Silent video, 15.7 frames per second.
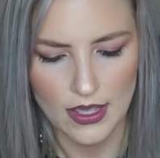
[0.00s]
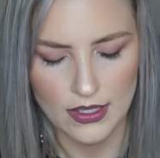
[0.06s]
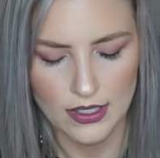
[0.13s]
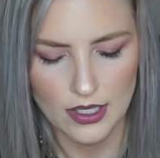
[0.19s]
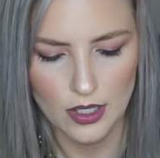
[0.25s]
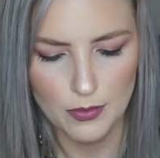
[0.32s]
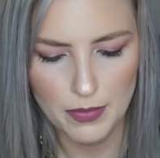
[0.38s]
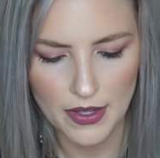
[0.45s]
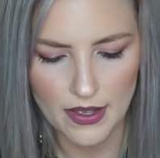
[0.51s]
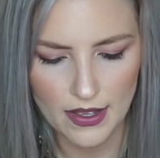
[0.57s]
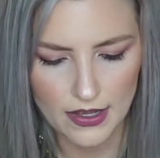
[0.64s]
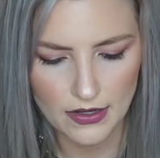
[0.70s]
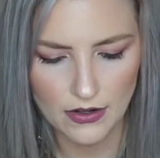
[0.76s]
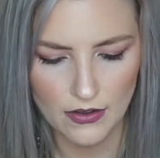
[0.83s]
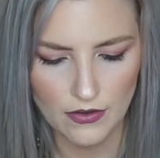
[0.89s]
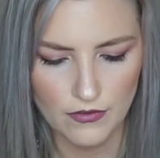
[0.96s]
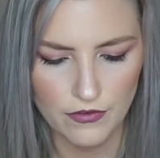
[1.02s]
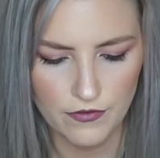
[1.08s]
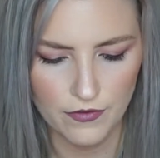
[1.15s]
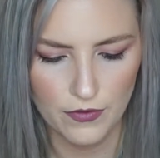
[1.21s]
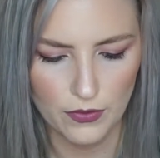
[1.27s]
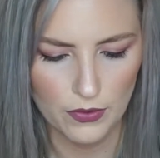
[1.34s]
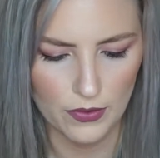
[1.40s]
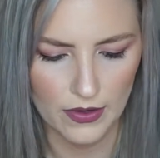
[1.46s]
coupon
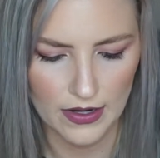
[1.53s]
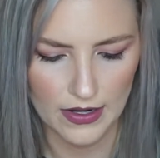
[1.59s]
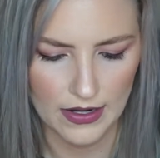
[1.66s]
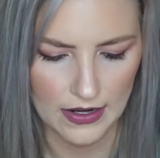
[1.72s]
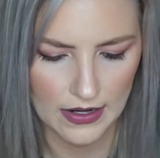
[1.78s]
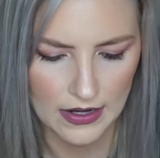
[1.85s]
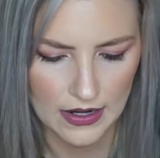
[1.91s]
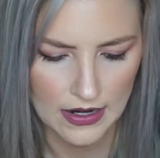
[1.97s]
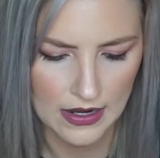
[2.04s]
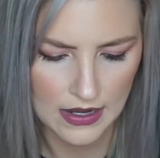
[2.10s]
for